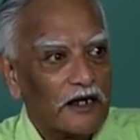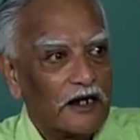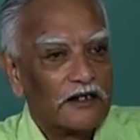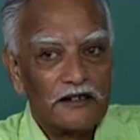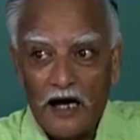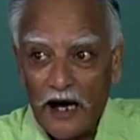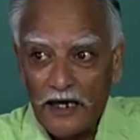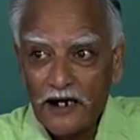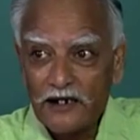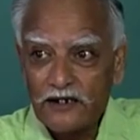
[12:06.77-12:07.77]
and then the
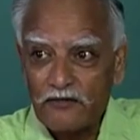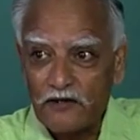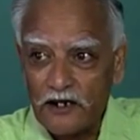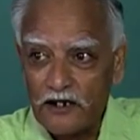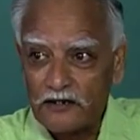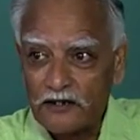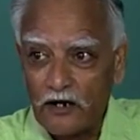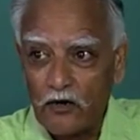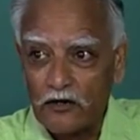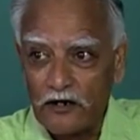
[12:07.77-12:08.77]
islands of Greece,
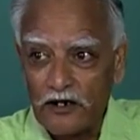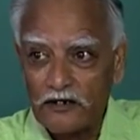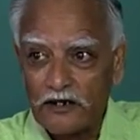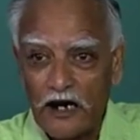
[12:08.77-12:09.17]
around Greece,